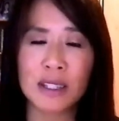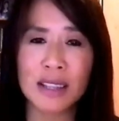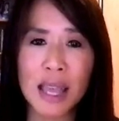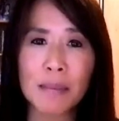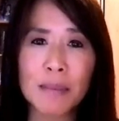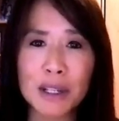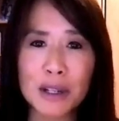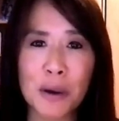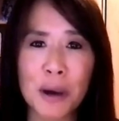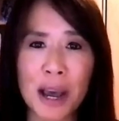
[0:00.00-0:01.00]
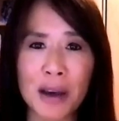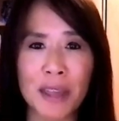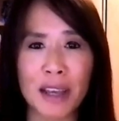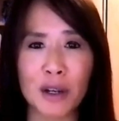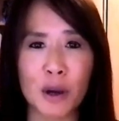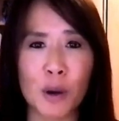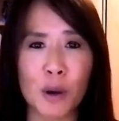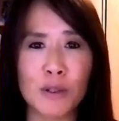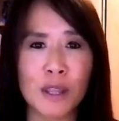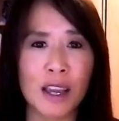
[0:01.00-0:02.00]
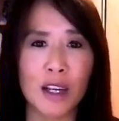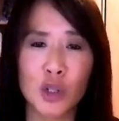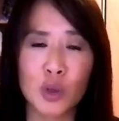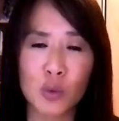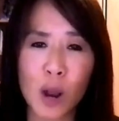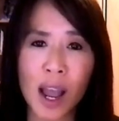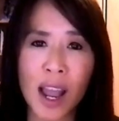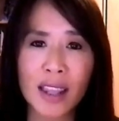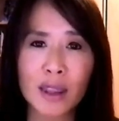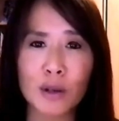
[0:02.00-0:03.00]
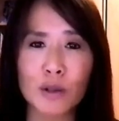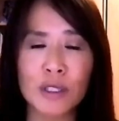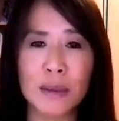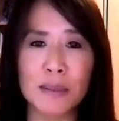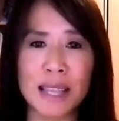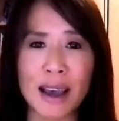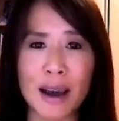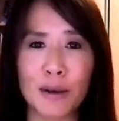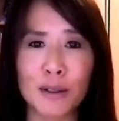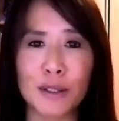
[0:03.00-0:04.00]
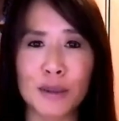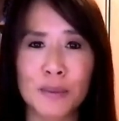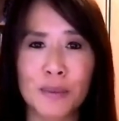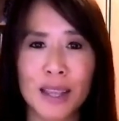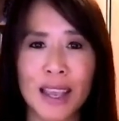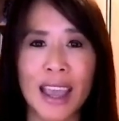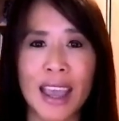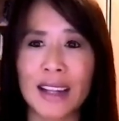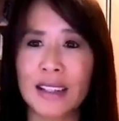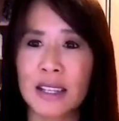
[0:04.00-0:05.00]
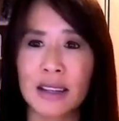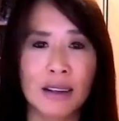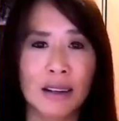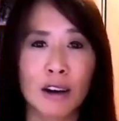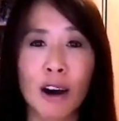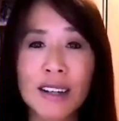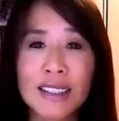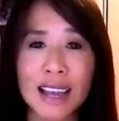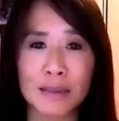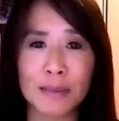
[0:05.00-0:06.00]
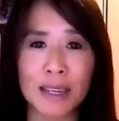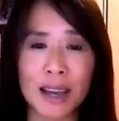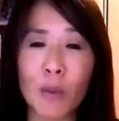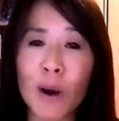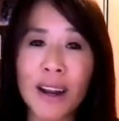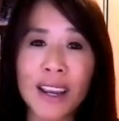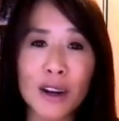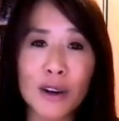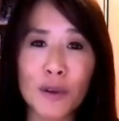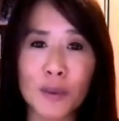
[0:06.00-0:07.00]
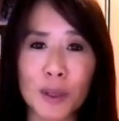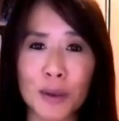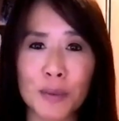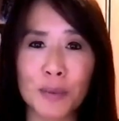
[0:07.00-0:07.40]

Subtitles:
Let me know how that goes. Try those tips out and contact me. I want to hear from you.